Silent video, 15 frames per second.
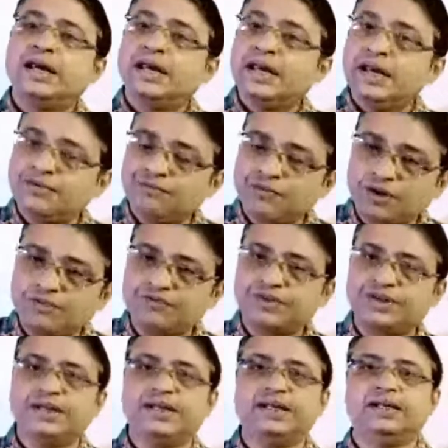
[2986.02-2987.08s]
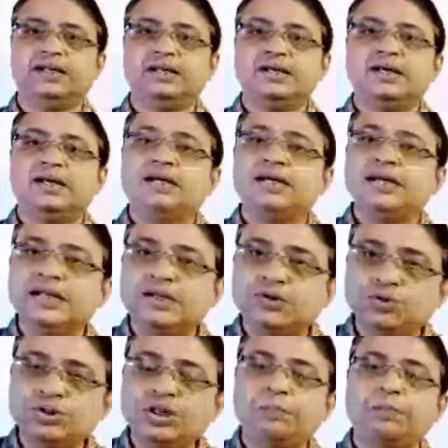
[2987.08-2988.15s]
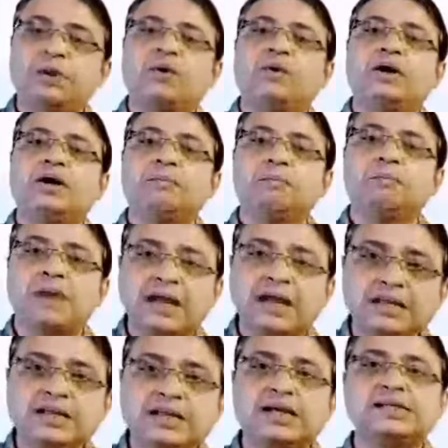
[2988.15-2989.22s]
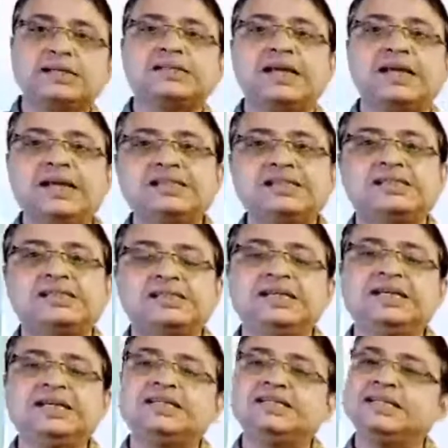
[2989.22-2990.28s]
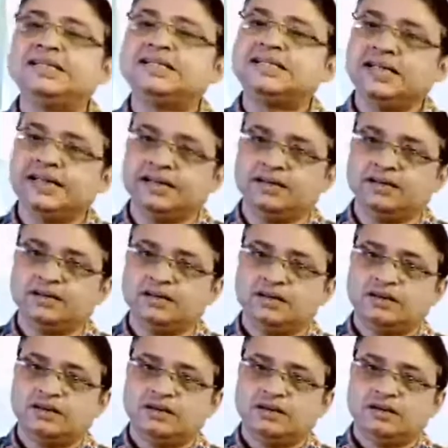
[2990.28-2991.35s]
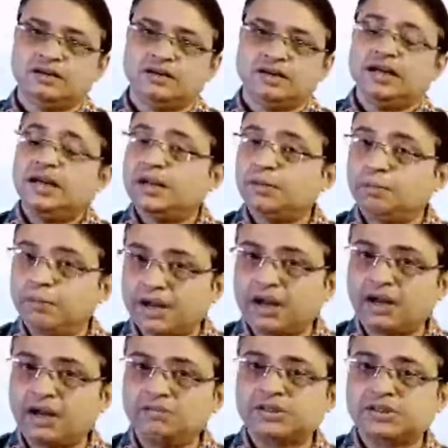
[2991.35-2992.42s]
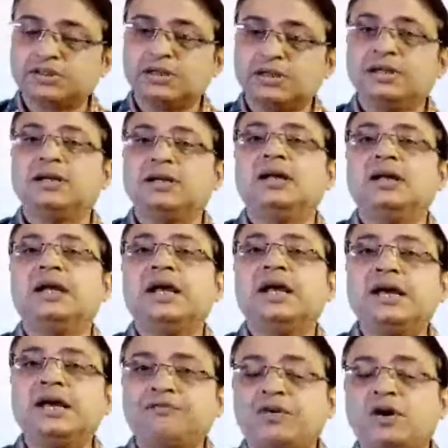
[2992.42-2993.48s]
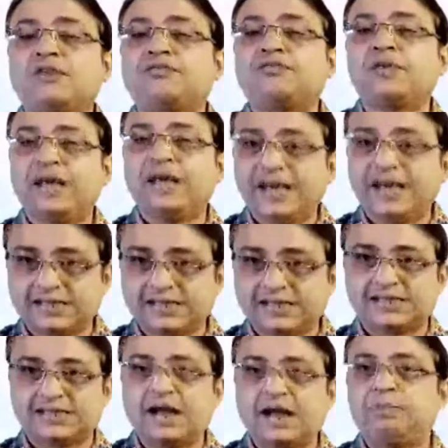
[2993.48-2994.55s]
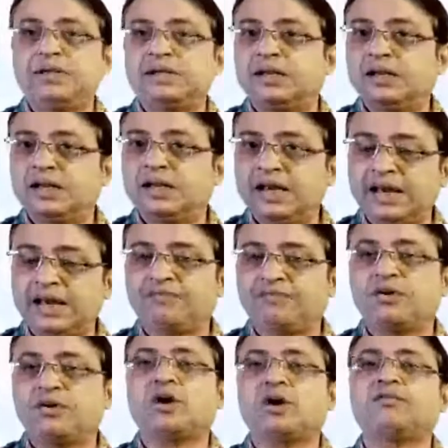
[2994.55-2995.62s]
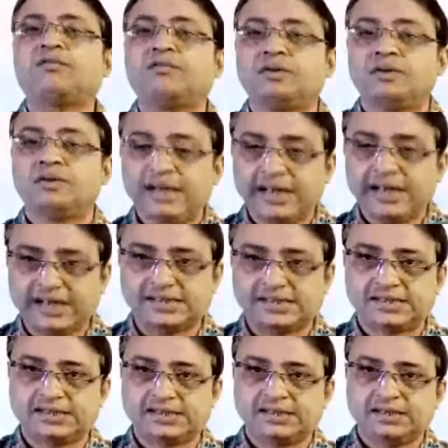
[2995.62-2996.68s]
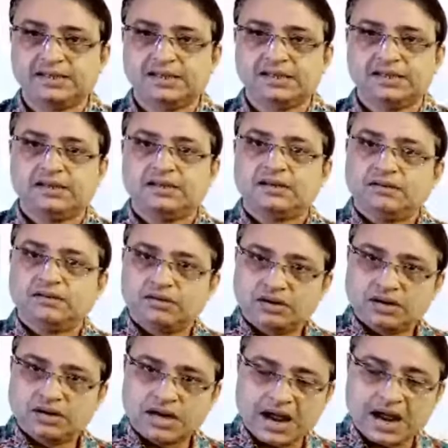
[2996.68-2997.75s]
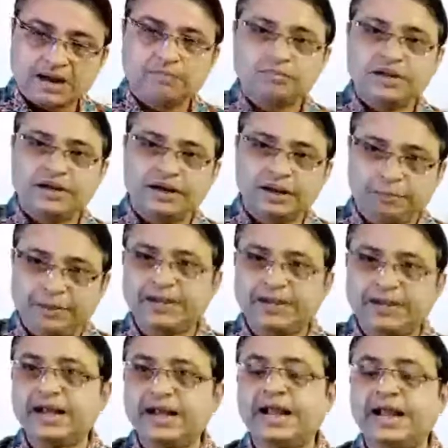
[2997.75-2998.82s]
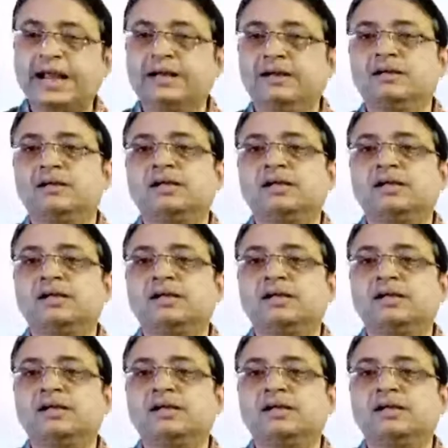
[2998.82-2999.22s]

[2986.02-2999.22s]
f of t e to the power minus st dt, it becomes f of s, capital F of s. I'm repeating again.